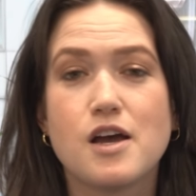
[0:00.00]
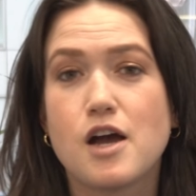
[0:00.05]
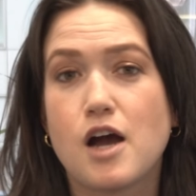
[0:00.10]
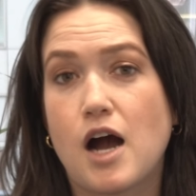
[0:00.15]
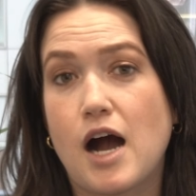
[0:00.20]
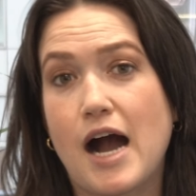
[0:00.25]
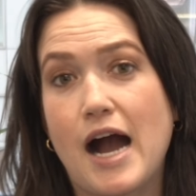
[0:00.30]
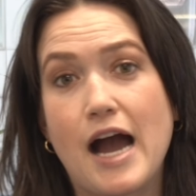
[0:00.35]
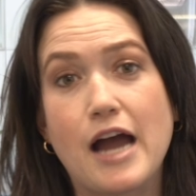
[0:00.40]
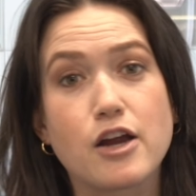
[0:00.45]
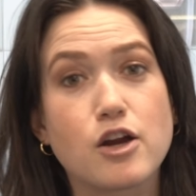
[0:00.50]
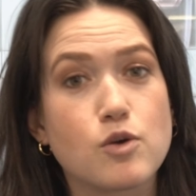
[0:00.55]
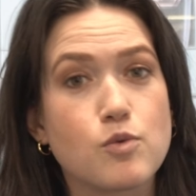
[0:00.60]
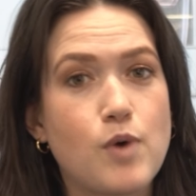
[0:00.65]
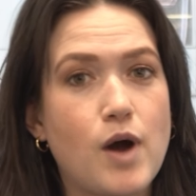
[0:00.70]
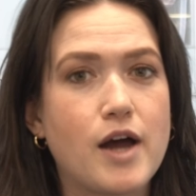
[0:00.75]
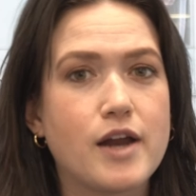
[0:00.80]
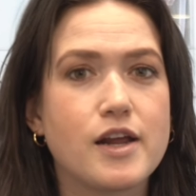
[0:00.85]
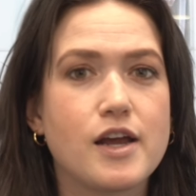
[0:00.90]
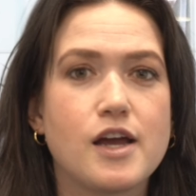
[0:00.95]
a higher
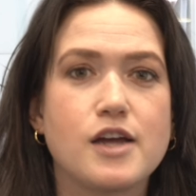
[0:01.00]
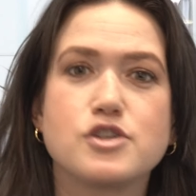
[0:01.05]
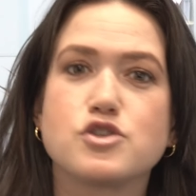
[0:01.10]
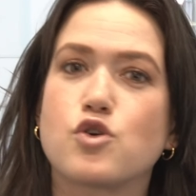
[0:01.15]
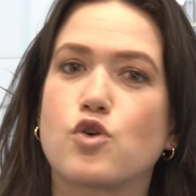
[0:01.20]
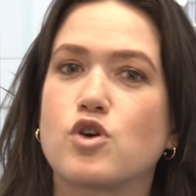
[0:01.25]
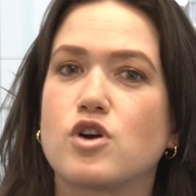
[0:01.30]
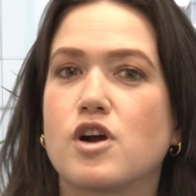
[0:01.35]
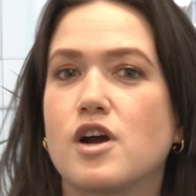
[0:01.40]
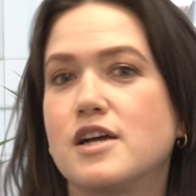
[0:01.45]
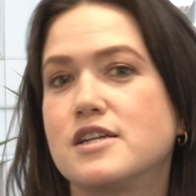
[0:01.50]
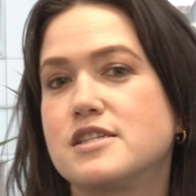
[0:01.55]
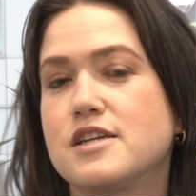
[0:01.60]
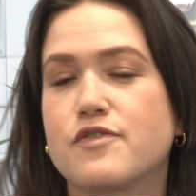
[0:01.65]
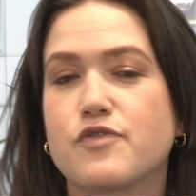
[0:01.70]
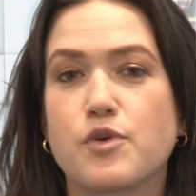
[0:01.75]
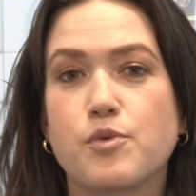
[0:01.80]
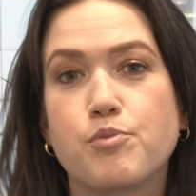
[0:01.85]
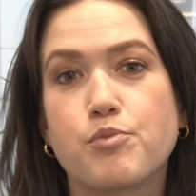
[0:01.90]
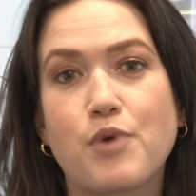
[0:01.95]
wattage or a
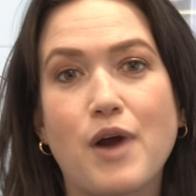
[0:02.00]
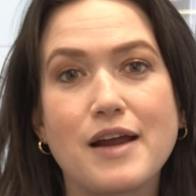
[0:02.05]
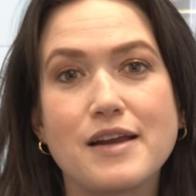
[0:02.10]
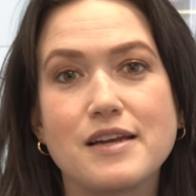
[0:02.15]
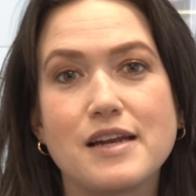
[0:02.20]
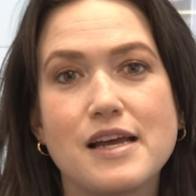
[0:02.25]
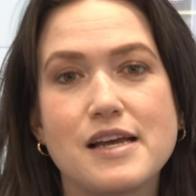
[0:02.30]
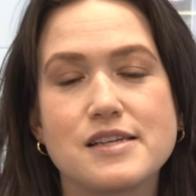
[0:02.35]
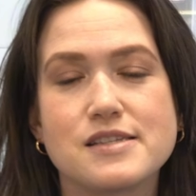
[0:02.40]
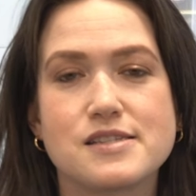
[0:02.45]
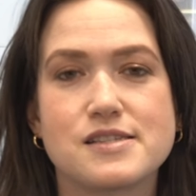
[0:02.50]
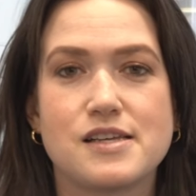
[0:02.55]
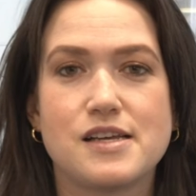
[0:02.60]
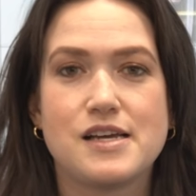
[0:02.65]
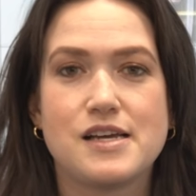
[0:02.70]
different brightness.